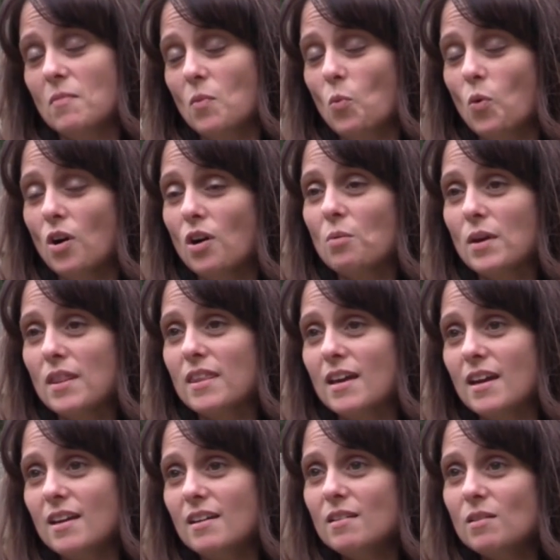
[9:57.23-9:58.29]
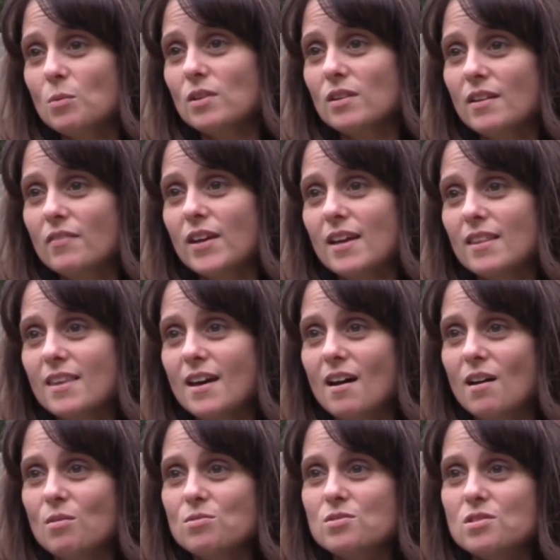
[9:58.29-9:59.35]
were when they were living at the
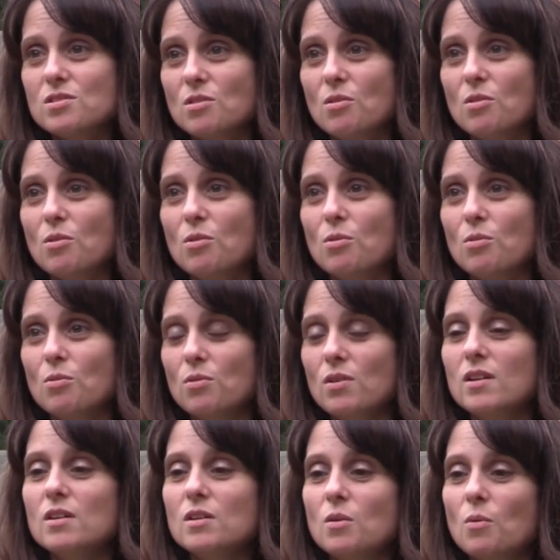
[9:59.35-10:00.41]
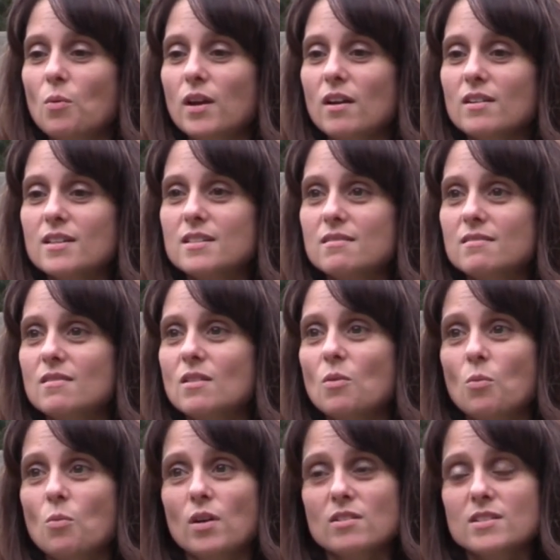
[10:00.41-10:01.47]
house. So we are
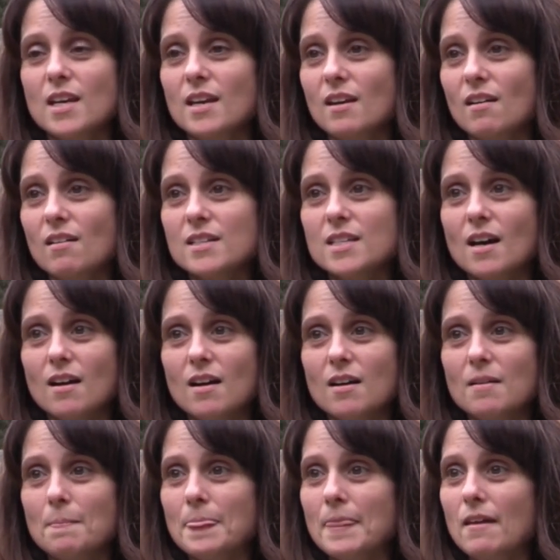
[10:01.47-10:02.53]
we're taking our time